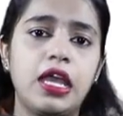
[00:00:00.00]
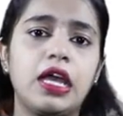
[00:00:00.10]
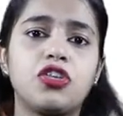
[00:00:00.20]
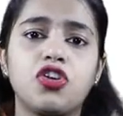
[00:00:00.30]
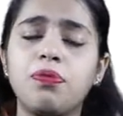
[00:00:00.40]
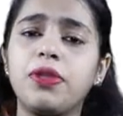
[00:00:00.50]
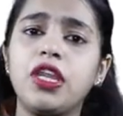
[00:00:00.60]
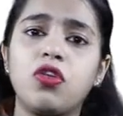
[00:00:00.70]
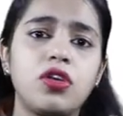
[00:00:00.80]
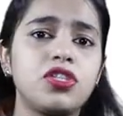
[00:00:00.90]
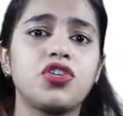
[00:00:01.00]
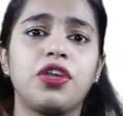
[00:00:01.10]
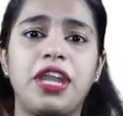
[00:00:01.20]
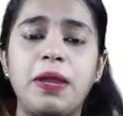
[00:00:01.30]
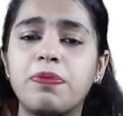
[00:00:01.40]
Germany lost
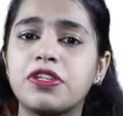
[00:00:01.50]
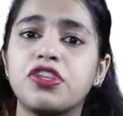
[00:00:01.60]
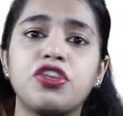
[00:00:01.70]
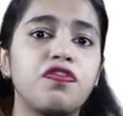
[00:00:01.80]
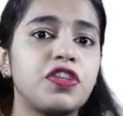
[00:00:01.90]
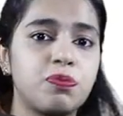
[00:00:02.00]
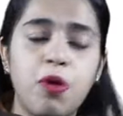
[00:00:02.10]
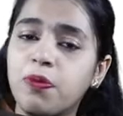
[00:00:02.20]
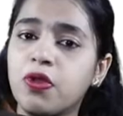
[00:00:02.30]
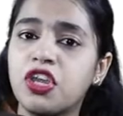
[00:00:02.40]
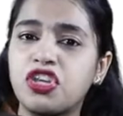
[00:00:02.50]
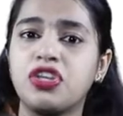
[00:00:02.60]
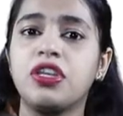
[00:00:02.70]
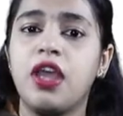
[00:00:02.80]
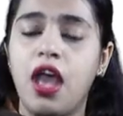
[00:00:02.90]
10% of its
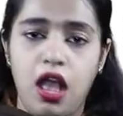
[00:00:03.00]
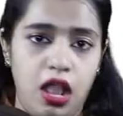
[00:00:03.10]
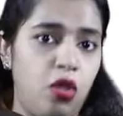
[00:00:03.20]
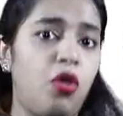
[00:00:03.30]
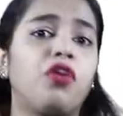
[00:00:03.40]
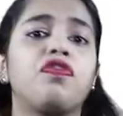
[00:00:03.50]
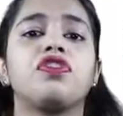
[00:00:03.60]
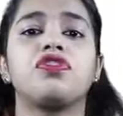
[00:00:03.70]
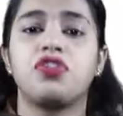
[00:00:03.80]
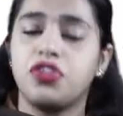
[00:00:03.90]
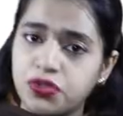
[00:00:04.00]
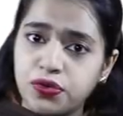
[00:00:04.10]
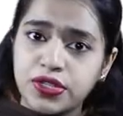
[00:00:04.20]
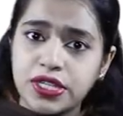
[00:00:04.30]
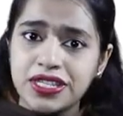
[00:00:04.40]
population, a lot of its
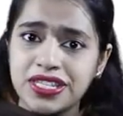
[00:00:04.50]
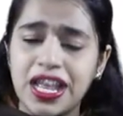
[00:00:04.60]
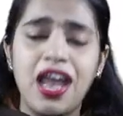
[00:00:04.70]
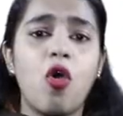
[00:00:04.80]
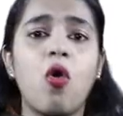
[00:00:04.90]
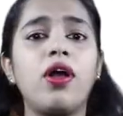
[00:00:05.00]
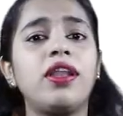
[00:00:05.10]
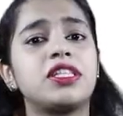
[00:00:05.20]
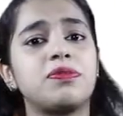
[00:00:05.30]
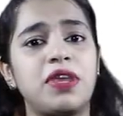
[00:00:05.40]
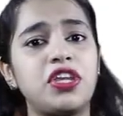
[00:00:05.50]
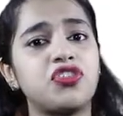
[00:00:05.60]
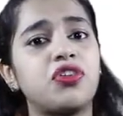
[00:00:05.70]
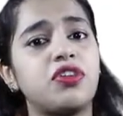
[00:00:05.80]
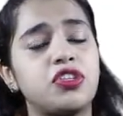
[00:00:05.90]
resources, all its
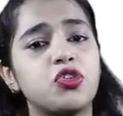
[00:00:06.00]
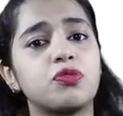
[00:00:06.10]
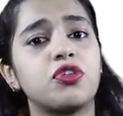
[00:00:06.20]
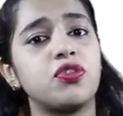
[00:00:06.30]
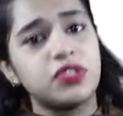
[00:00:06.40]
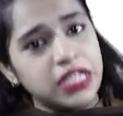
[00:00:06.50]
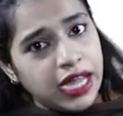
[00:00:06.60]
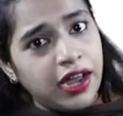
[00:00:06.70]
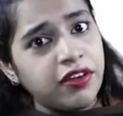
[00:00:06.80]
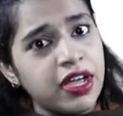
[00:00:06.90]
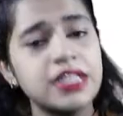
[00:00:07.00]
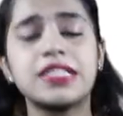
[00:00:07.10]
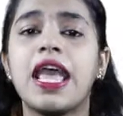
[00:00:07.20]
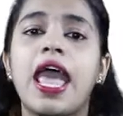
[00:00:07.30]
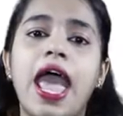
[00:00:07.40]
major resource producing areas,
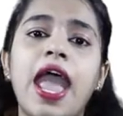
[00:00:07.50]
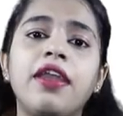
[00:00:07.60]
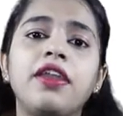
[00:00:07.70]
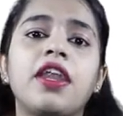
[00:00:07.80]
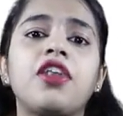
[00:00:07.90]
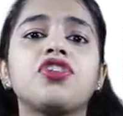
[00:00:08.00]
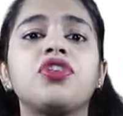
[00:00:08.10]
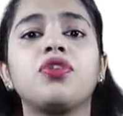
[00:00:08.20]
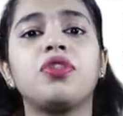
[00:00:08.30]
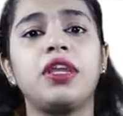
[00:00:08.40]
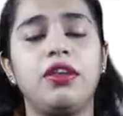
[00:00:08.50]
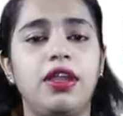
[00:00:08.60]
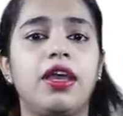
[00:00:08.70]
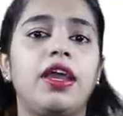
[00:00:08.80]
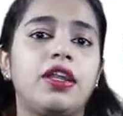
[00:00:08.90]
and in addition to
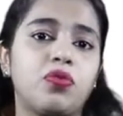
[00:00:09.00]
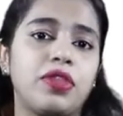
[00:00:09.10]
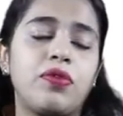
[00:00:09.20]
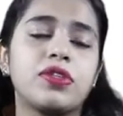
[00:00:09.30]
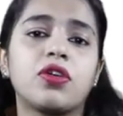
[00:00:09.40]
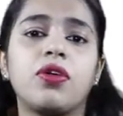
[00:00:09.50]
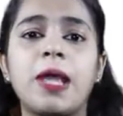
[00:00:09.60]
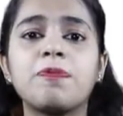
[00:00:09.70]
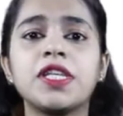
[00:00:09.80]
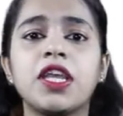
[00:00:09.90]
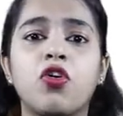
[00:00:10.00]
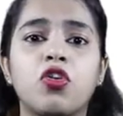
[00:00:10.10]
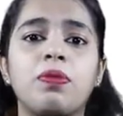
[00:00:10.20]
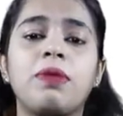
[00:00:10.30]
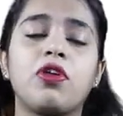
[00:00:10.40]
that, there was a collapsing
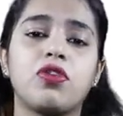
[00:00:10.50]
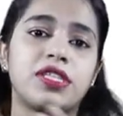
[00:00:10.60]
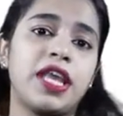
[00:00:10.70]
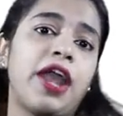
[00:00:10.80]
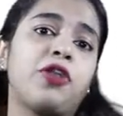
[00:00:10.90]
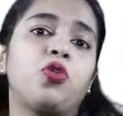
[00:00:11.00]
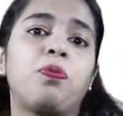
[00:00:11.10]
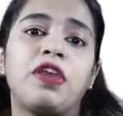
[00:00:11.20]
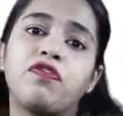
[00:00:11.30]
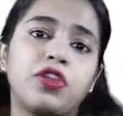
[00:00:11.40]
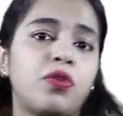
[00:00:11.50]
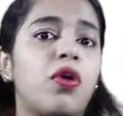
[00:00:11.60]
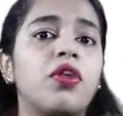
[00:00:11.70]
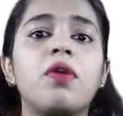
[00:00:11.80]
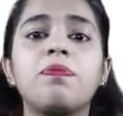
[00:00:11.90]
economy because they had to pay for the
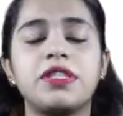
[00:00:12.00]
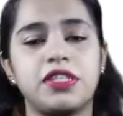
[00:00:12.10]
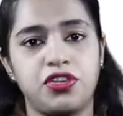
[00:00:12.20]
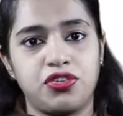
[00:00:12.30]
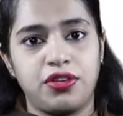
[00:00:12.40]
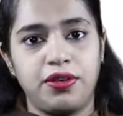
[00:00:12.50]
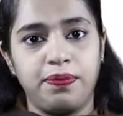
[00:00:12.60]
war compensation.